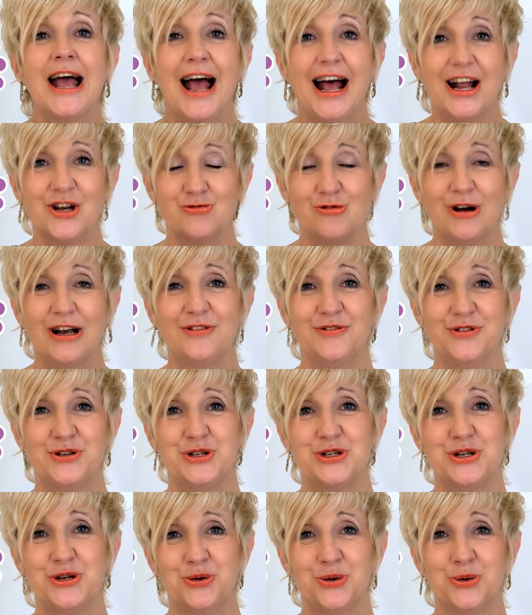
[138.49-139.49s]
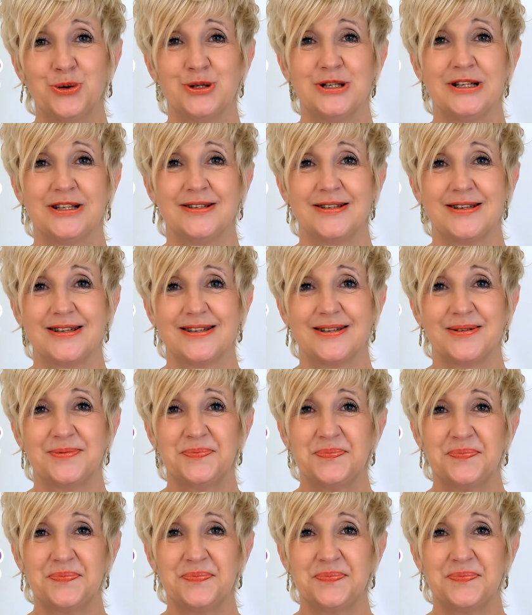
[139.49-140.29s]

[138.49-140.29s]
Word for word: and relevant to your audience.